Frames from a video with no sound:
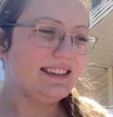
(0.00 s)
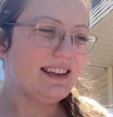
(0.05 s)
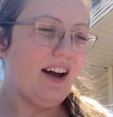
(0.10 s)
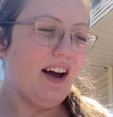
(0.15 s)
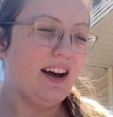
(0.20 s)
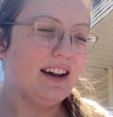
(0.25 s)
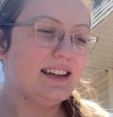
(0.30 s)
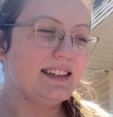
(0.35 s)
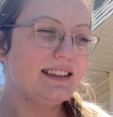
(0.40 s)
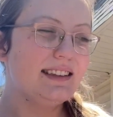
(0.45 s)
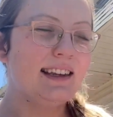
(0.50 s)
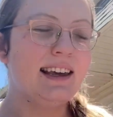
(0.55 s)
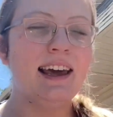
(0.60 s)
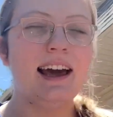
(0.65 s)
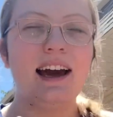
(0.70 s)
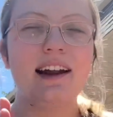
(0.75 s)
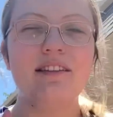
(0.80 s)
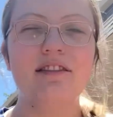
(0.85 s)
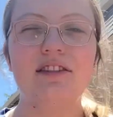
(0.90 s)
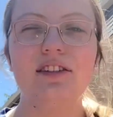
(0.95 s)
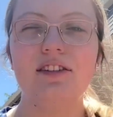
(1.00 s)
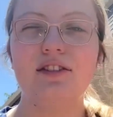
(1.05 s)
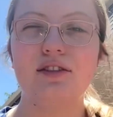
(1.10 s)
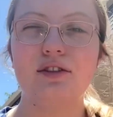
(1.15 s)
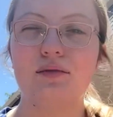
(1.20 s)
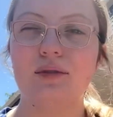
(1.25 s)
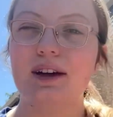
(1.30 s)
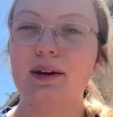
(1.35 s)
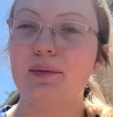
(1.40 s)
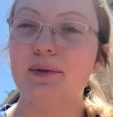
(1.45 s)
Honestly, out of the
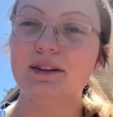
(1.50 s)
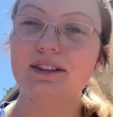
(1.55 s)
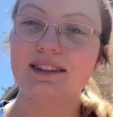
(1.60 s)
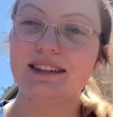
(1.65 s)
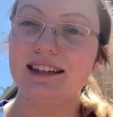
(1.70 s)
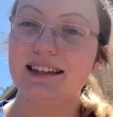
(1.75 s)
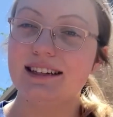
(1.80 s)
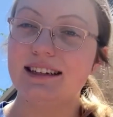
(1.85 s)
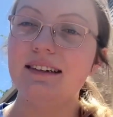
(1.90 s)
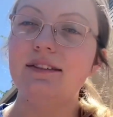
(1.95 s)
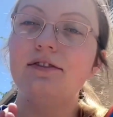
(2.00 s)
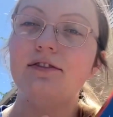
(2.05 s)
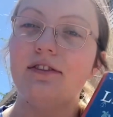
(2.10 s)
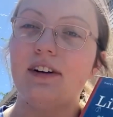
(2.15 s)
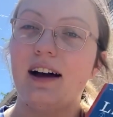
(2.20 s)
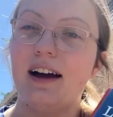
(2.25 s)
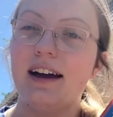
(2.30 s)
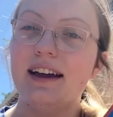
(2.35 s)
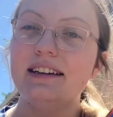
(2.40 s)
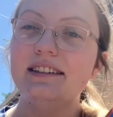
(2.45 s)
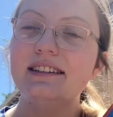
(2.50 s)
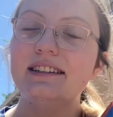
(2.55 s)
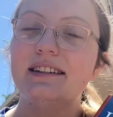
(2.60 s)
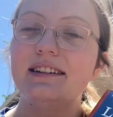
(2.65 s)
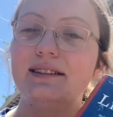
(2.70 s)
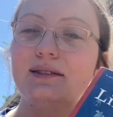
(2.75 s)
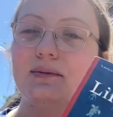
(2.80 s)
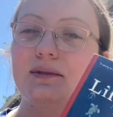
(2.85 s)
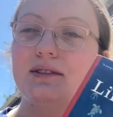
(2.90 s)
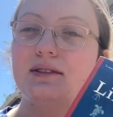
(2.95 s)
3 books I did find,
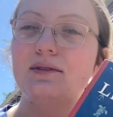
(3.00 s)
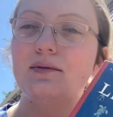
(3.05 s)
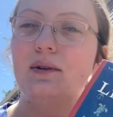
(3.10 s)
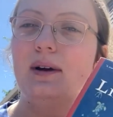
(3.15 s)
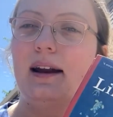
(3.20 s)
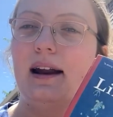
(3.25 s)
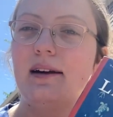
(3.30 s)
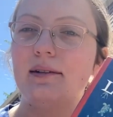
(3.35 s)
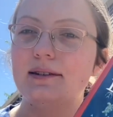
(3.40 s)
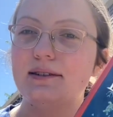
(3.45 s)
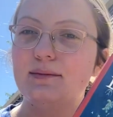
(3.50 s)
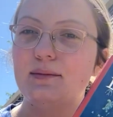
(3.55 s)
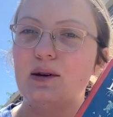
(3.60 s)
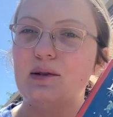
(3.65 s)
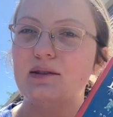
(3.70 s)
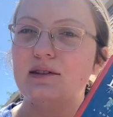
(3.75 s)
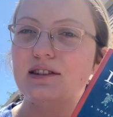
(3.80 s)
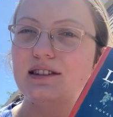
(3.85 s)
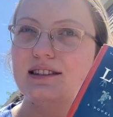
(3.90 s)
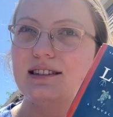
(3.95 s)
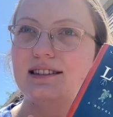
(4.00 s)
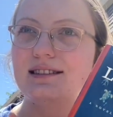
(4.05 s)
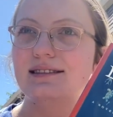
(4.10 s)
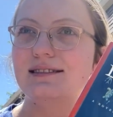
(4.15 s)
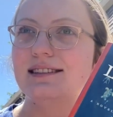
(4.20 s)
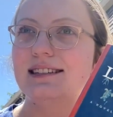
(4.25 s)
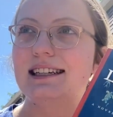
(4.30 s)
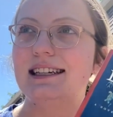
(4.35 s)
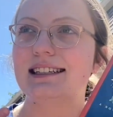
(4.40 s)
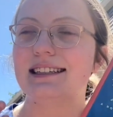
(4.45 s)
this was the one I was most
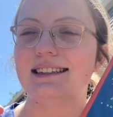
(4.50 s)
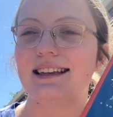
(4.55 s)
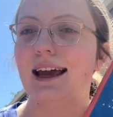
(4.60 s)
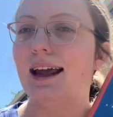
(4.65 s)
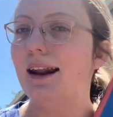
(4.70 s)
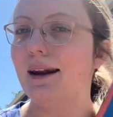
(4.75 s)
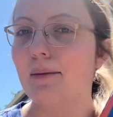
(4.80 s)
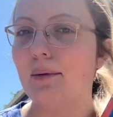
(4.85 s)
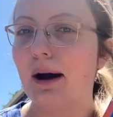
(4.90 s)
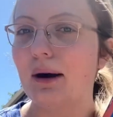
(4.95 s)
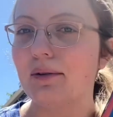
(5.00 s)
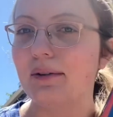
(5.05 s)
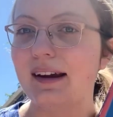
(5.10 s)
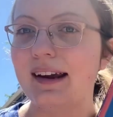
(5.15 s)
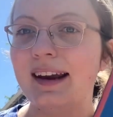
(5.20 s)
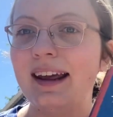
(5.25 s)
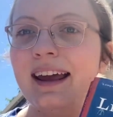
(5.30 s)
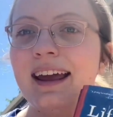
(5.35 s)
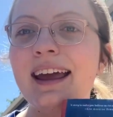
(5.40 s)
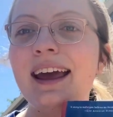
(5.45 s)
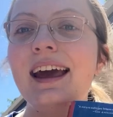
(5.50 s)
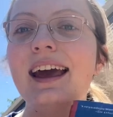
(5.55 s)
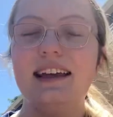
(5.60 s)
excited about reading.